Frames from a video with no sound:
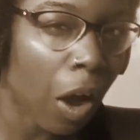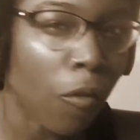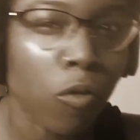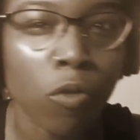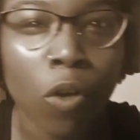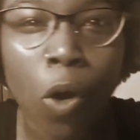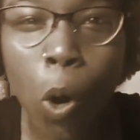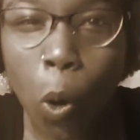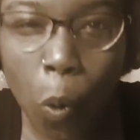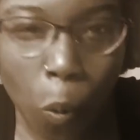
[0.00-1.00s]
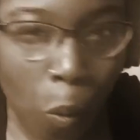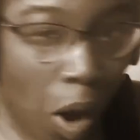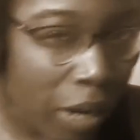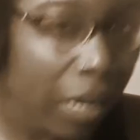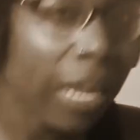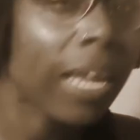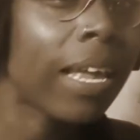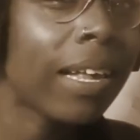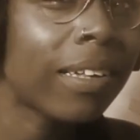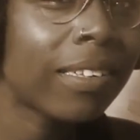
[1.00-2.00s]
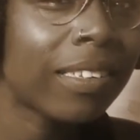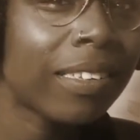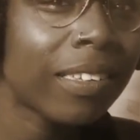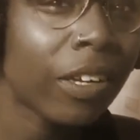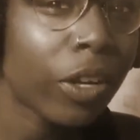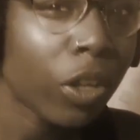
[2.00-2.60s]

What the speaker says: of what it is.